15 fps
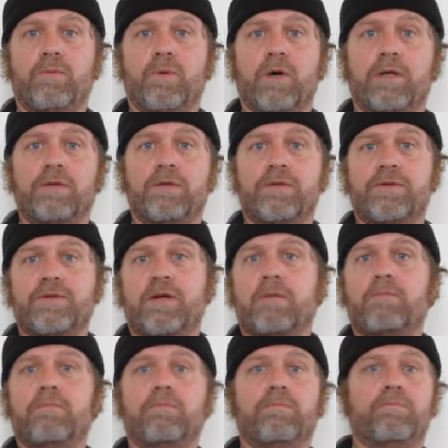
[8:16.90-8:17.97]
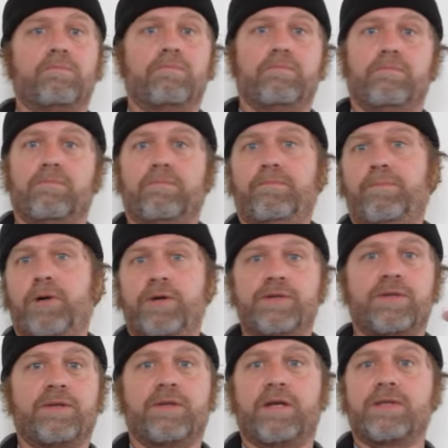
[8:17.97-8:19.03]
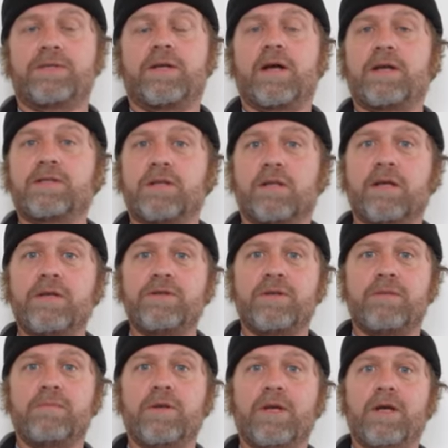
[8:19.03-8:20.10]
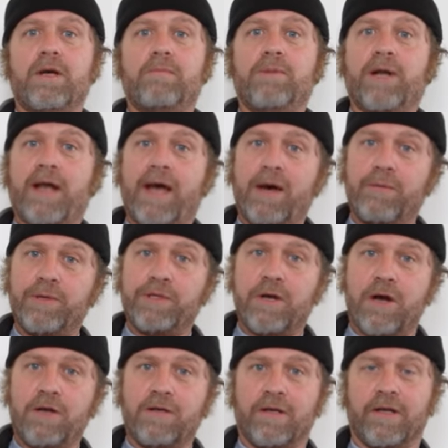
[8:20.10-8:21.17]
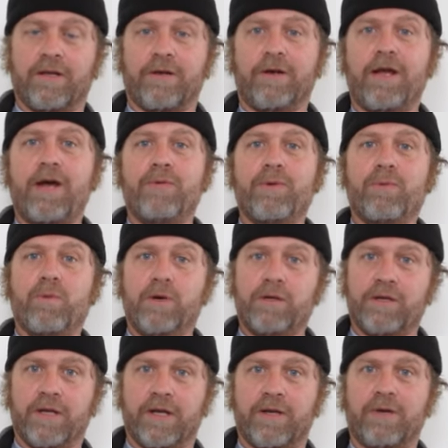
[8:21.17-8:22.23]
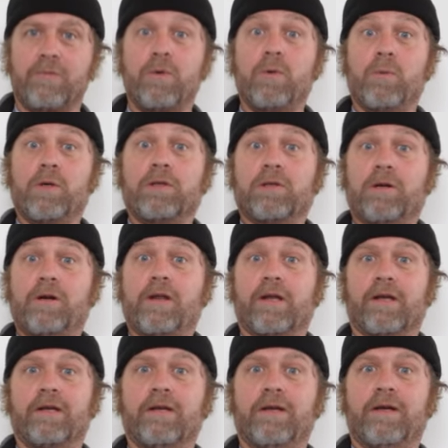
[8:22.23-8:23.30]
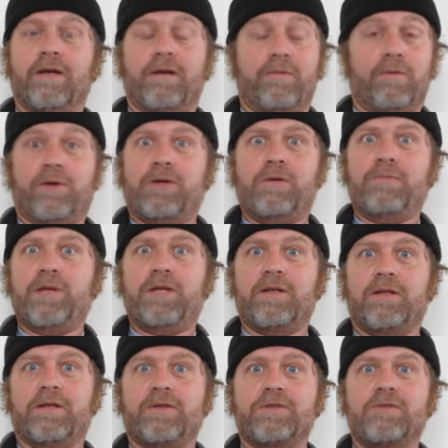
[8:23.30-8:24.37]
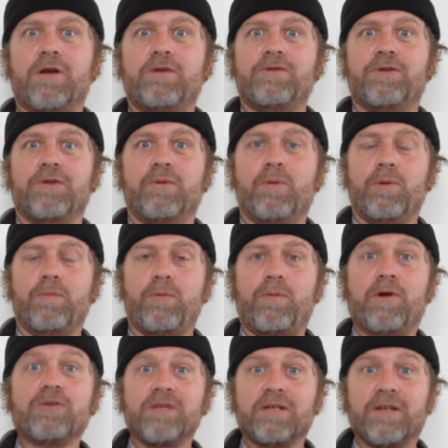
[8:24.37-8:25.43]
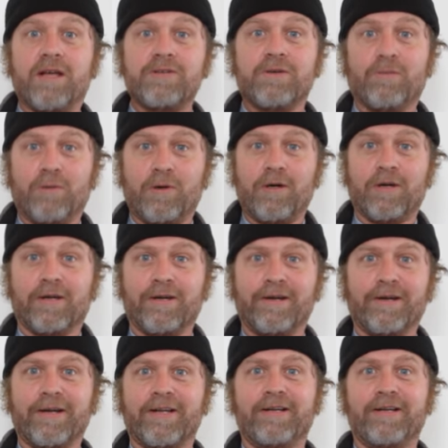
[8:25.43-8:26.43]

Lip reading: what some person thinks in isolation, but how we talk together, how we work together, what we're learning. It could be that the structure that we're proposing doesn't work